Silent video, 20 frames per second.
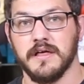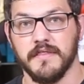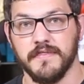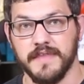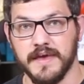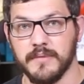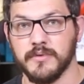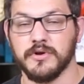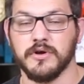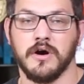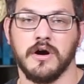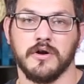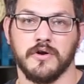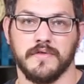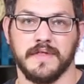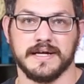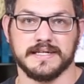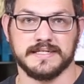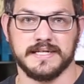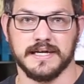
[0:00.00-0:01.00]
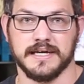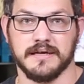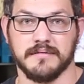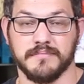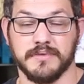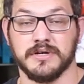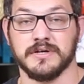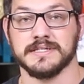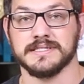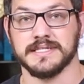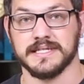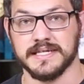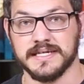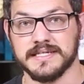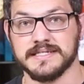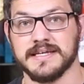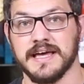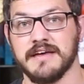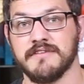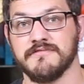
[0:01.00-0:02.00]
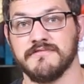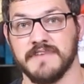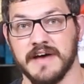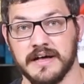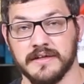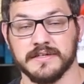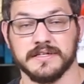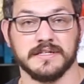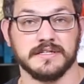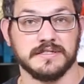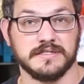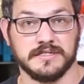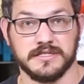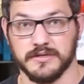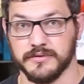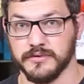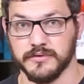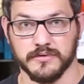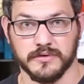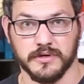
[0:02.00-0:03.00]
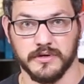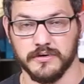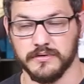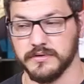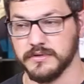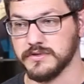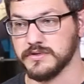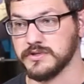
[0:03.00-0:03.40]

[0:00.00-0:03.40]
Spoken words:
they would honor that ticket because it is a valid serial code.